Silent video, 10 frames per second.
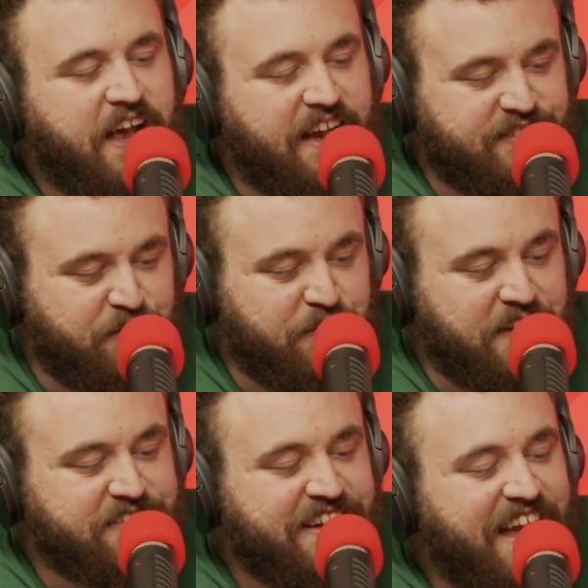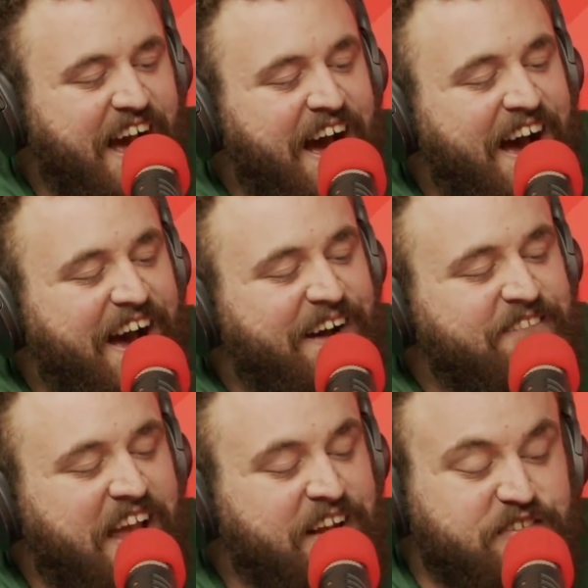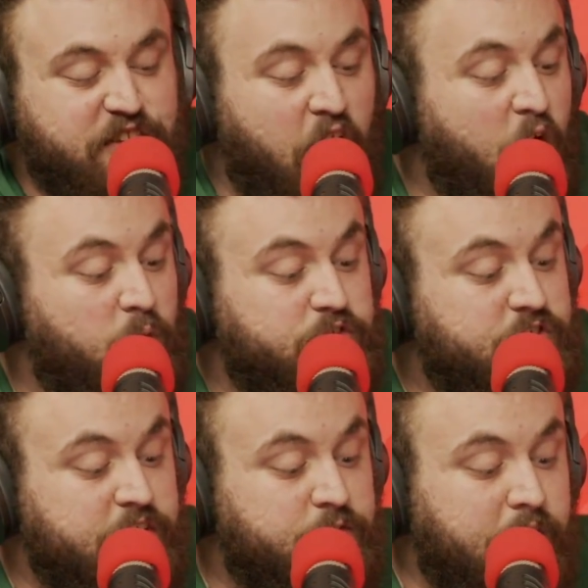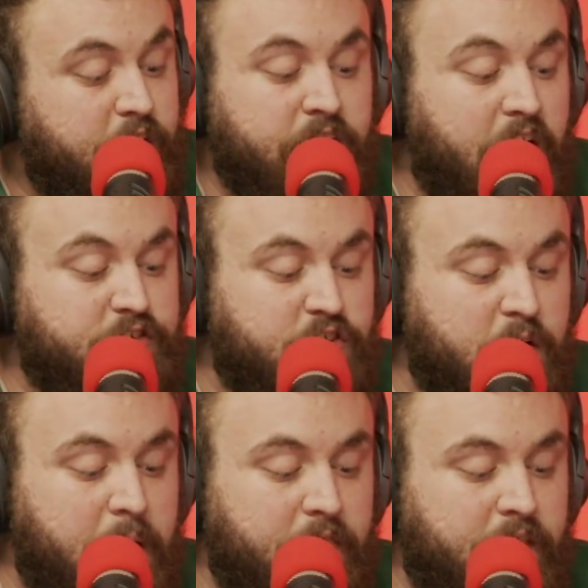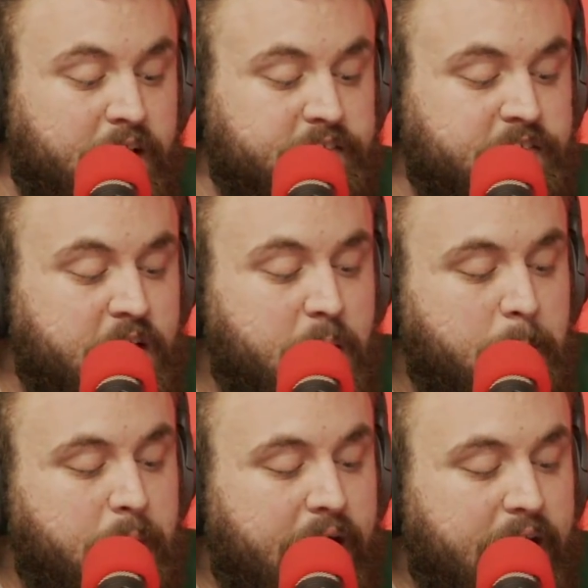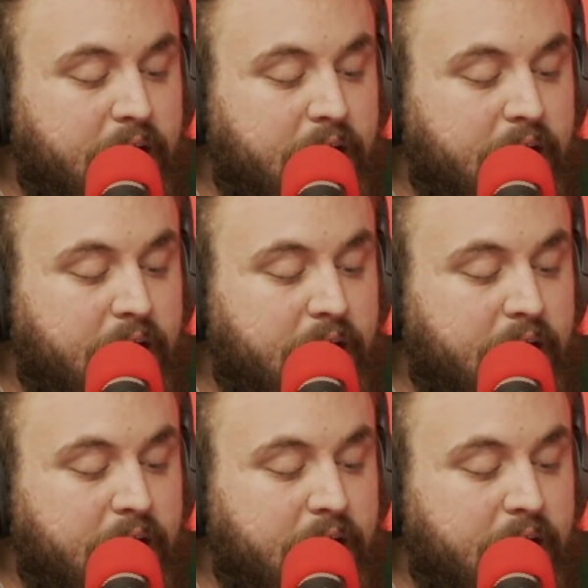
I said flush. And so she's very not sure about this, but